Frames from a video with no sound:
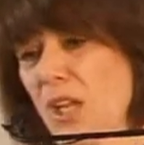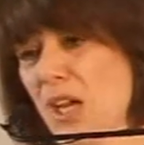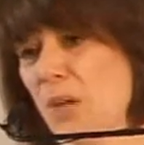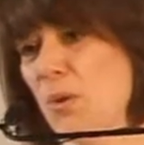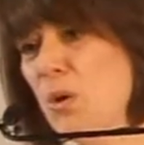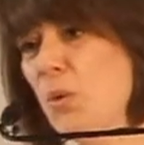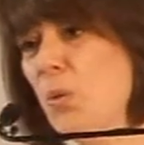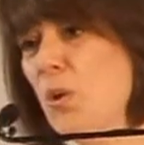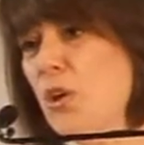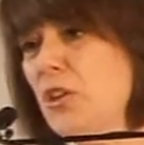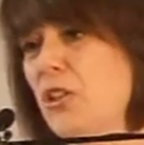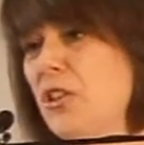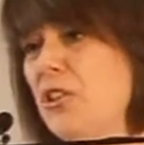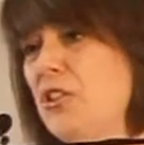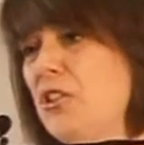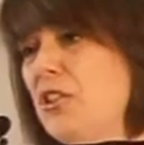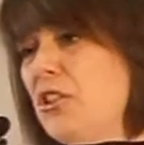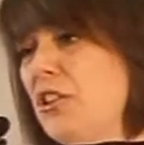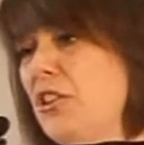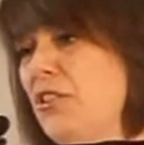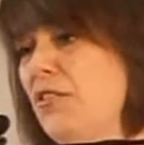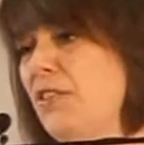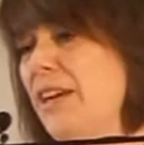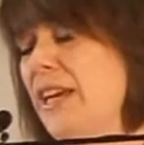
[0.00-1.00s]
And we wanted
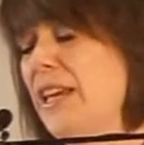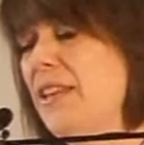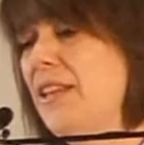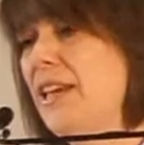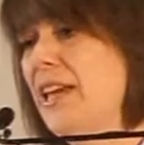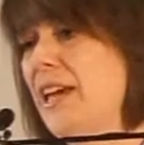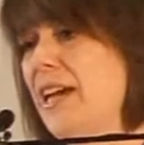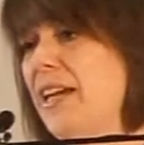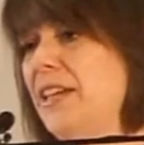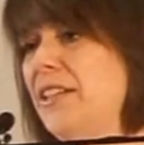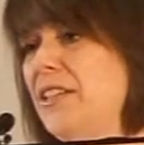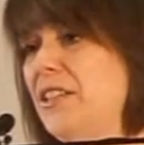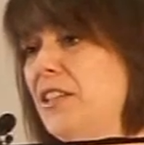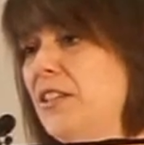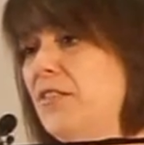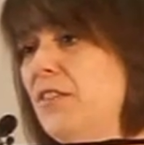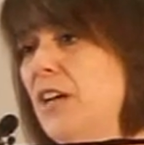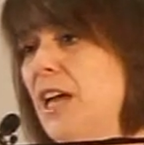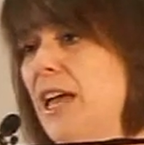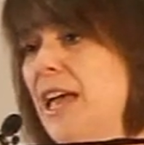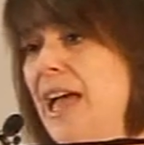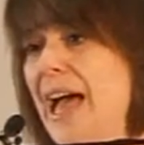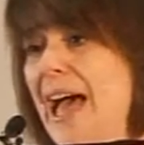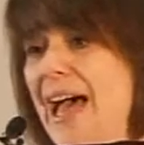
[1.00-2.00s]
to create the kind of
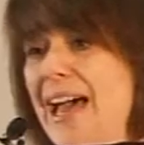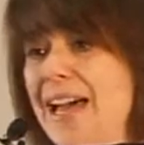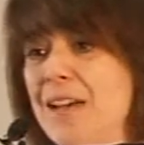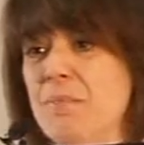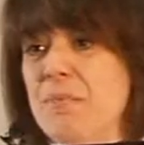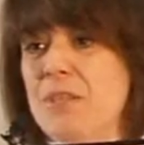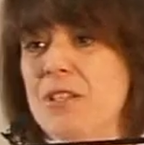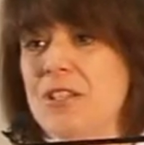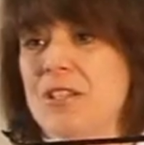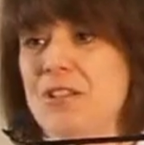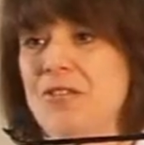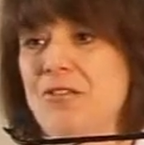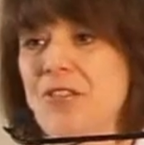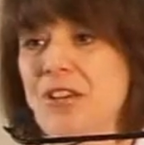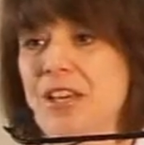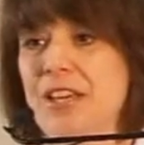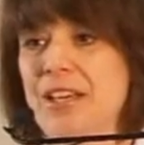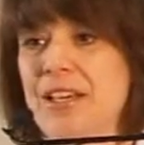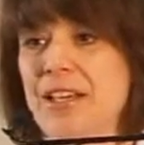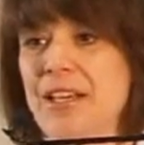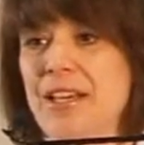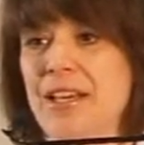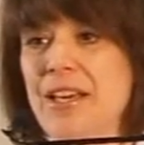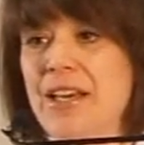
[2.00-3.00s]

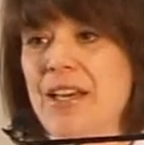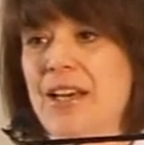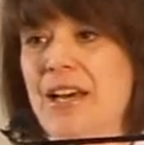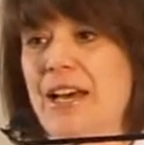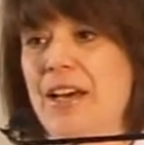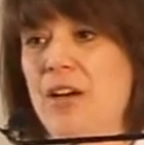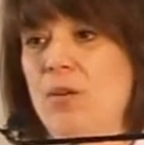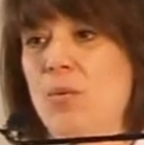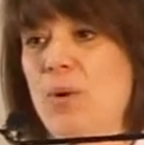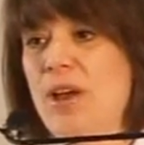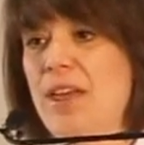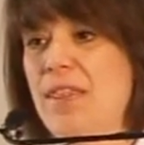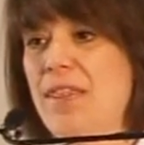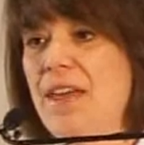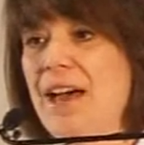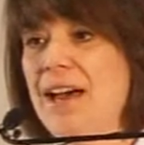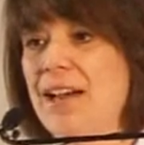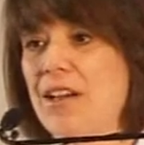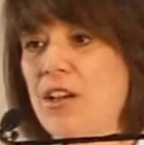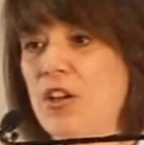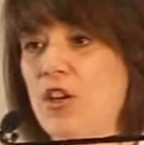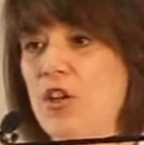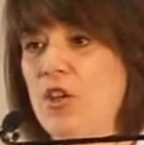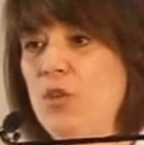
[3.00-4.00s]
atmosphere where
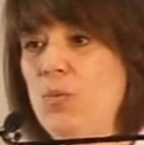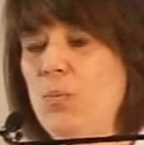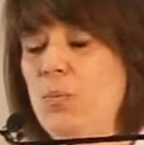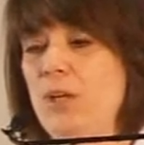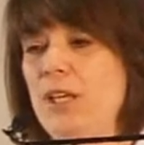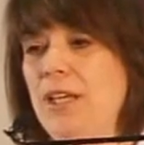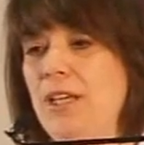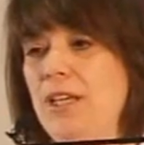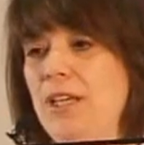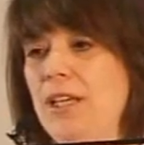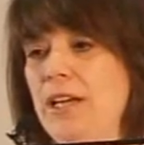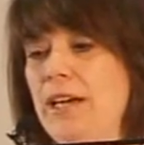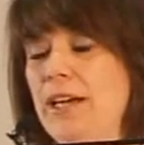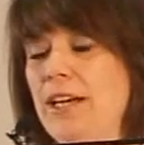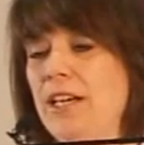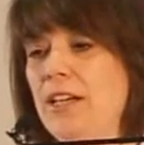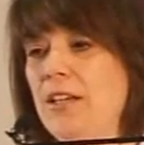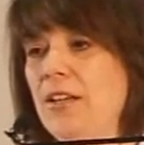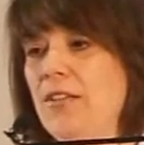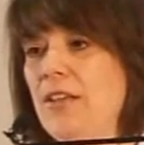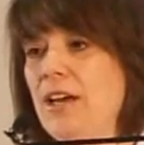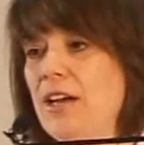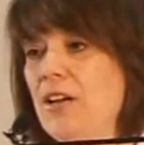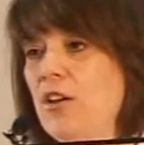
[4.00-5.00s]
that could be,
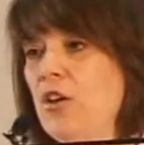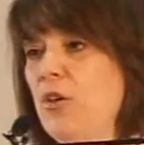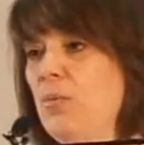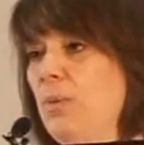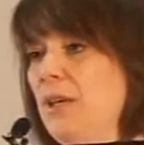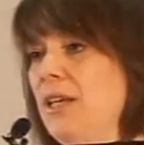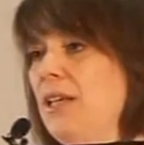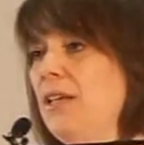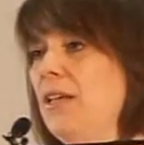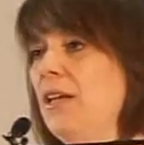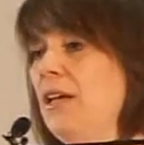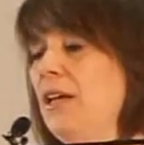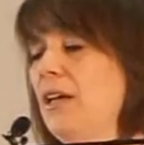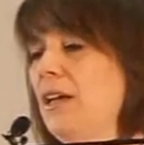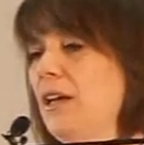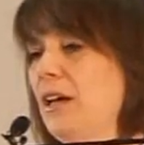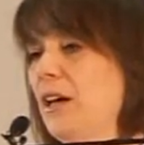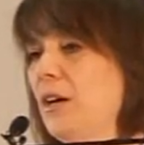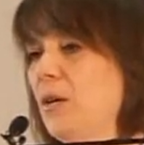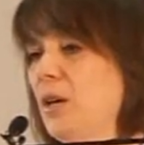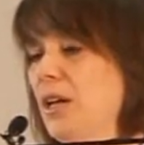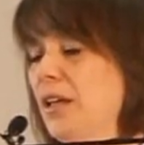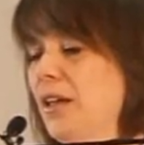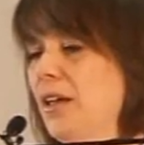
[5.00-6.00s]

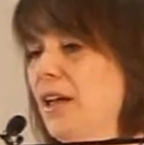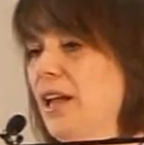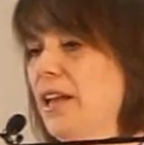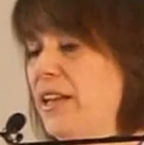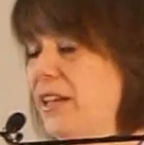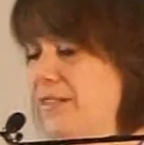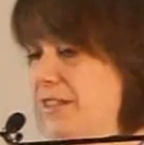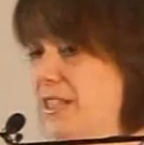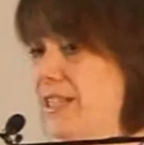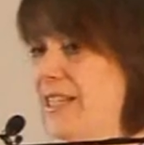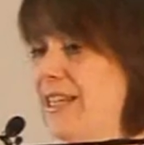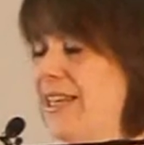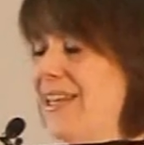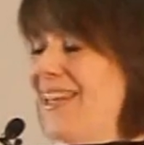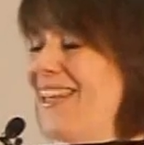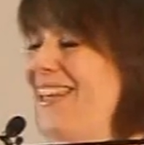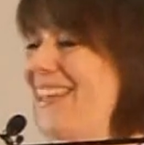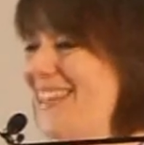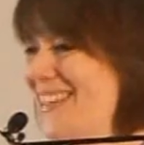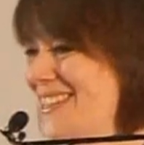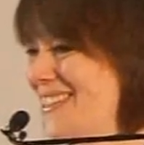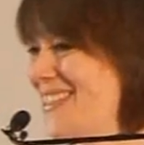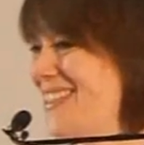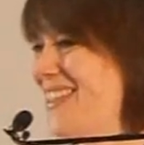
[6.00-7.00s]
I'll never say
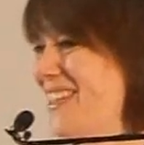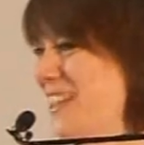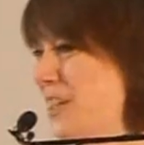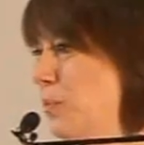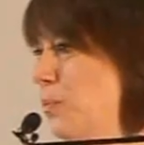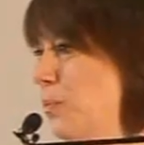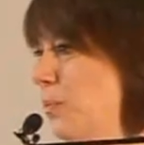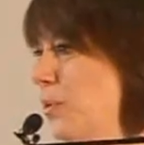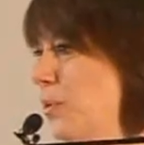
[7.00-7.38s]
easy,